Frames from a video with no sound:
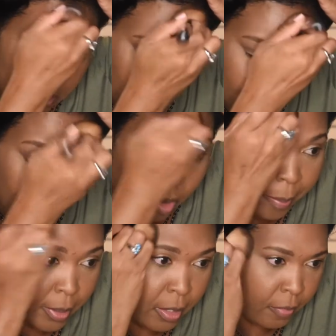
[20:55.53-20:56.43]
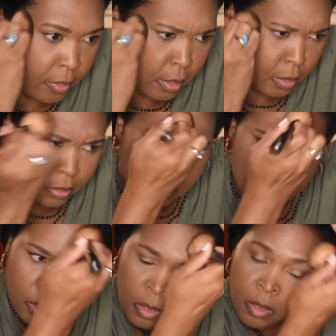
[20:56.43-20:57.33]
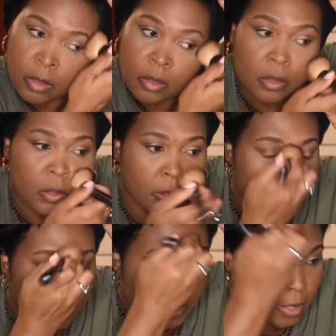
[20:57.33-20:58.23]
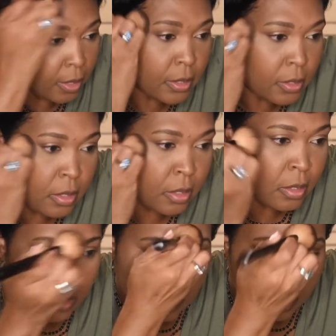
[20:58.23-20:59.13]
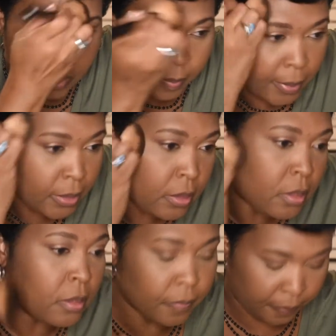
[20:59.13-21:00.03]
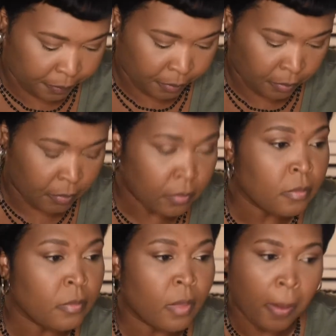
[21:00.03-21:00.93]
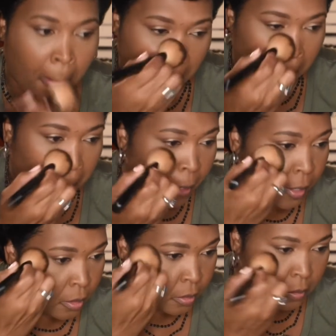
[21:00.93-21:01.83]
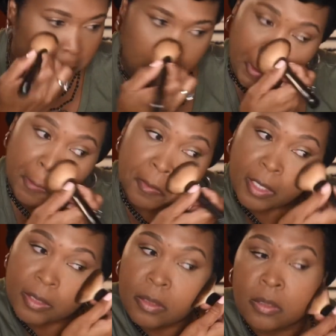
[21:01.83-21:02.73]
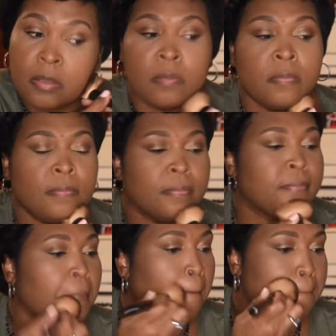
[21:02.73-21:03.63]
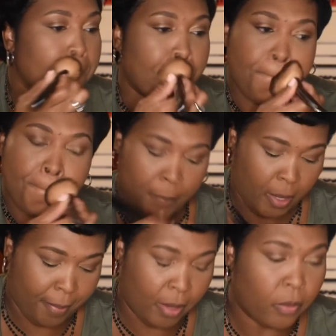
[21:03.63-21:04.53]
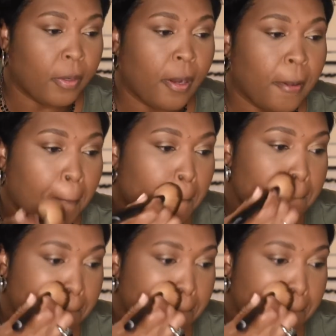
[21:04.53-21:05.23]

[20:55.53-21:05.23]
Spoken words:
I'm dropping everything, excuse me guys, but yeah, and you know, that's about what I do.